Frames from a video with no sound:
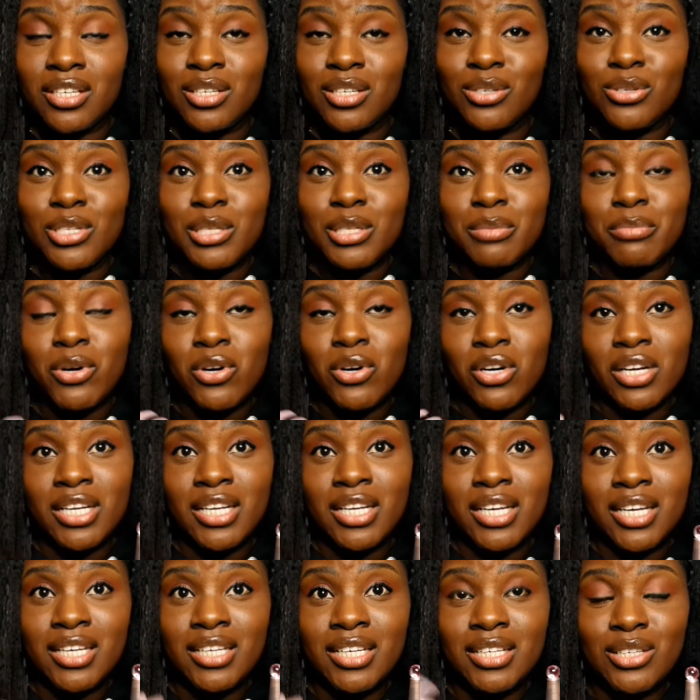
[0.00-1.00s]
You smell
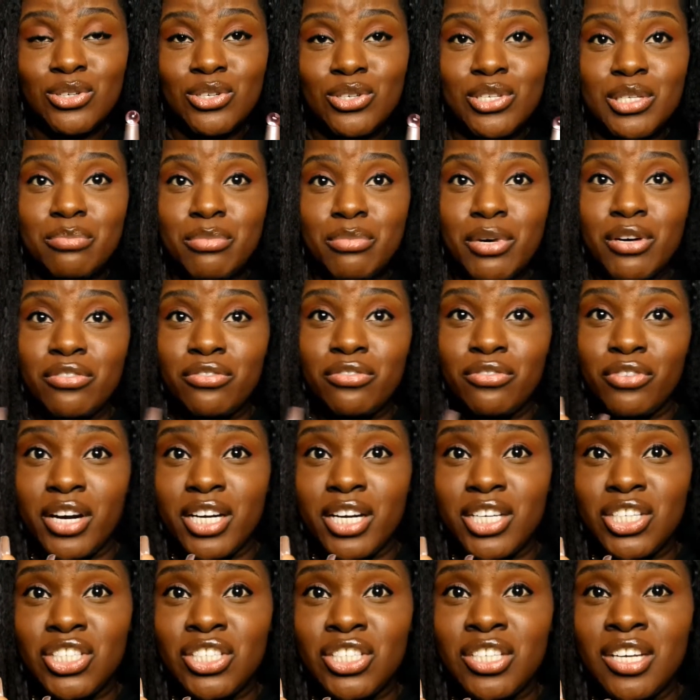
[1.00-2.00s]
clean, you smell
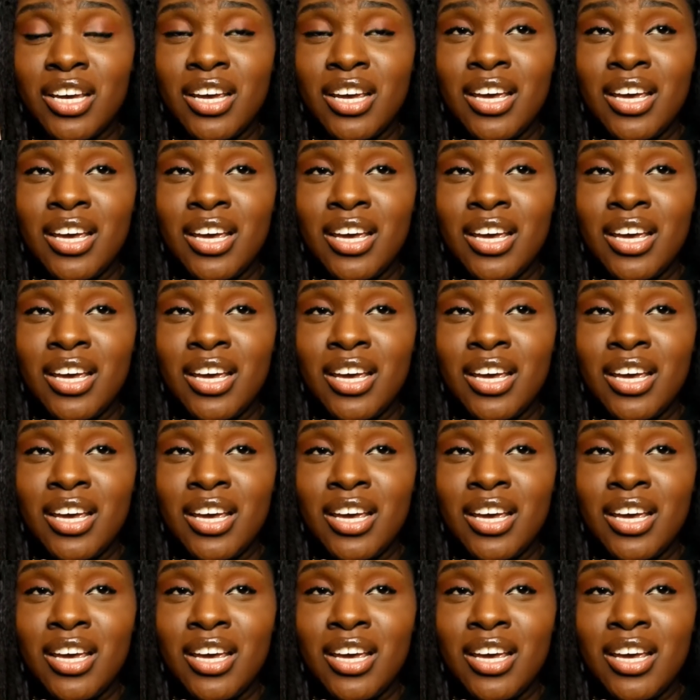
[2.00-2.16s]
fresh,